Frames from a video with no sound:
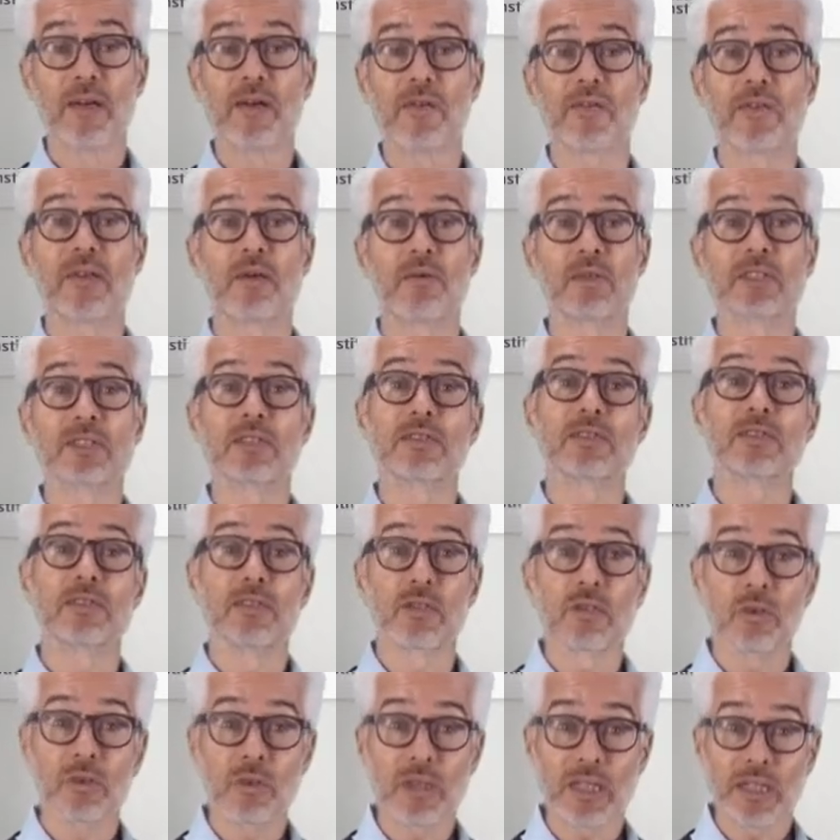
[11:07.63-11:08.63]
there is
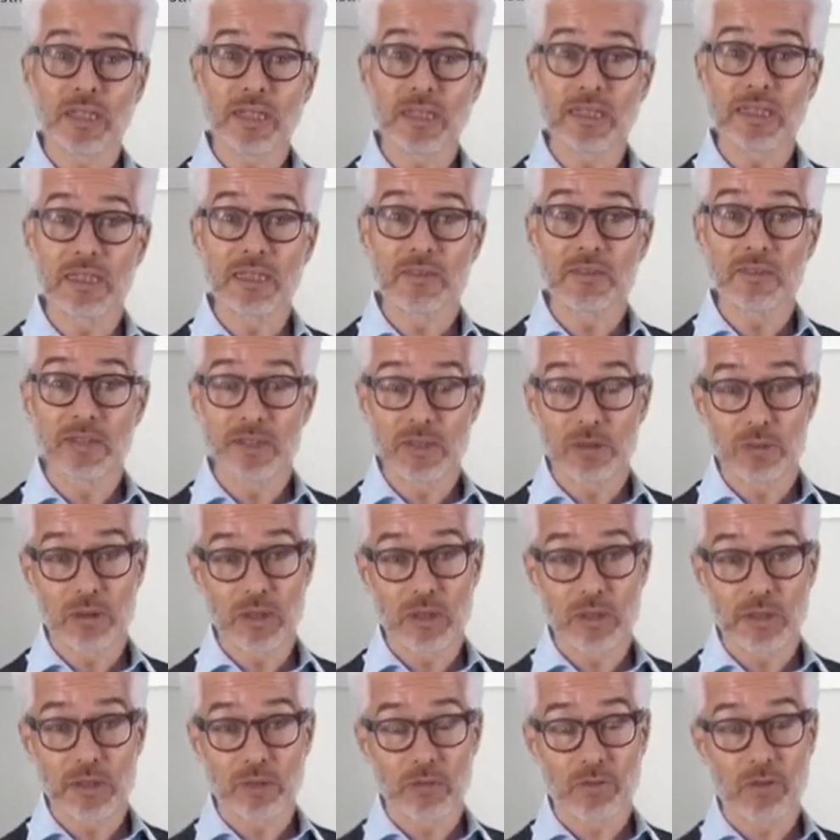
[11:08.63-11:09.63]
no
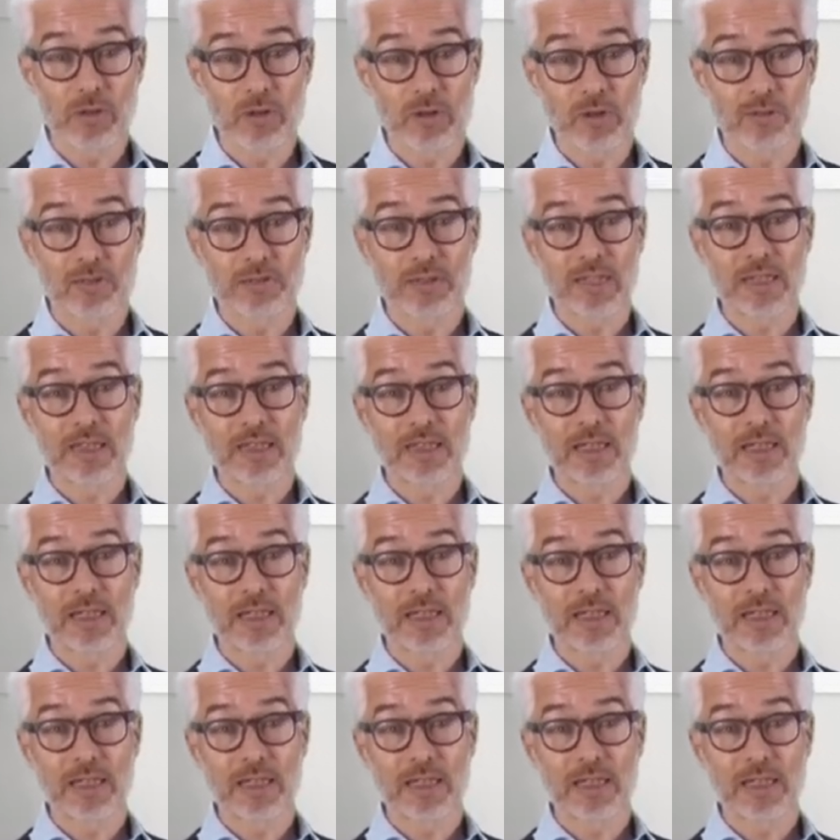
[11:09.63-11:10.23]
individual in one of these